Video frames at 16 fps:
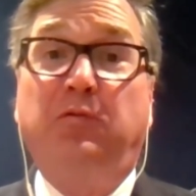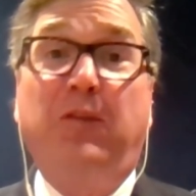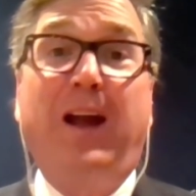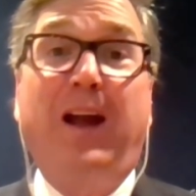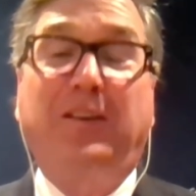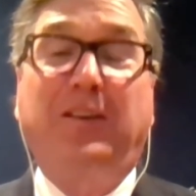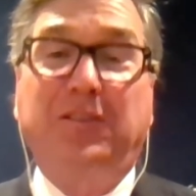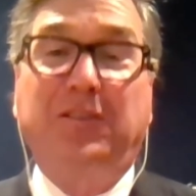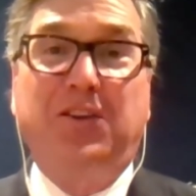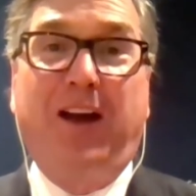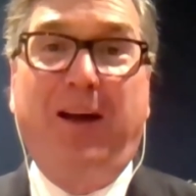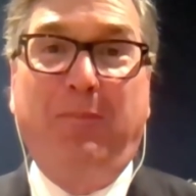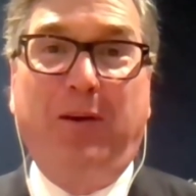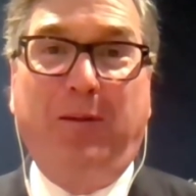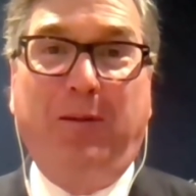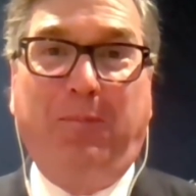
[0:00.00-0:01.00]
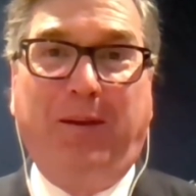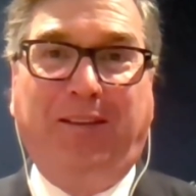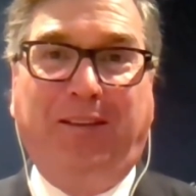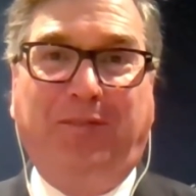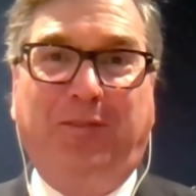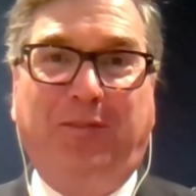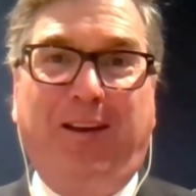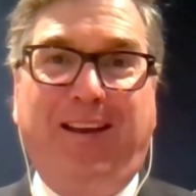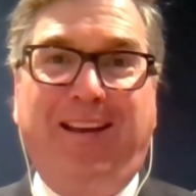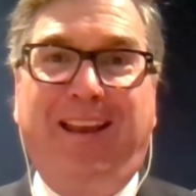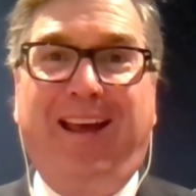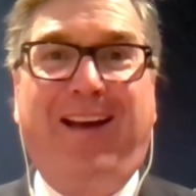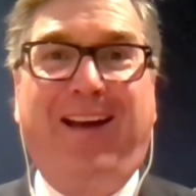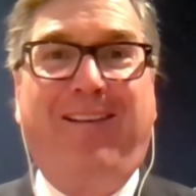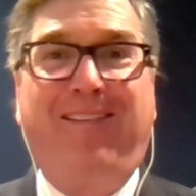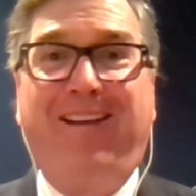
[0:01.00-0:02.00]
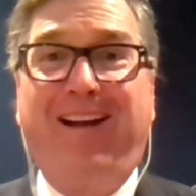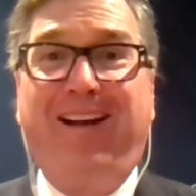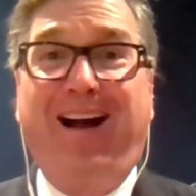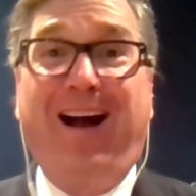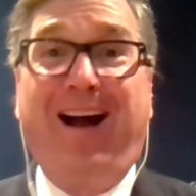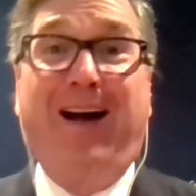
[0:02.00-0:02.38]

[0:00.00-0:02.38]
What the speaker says: there's record job openings right now.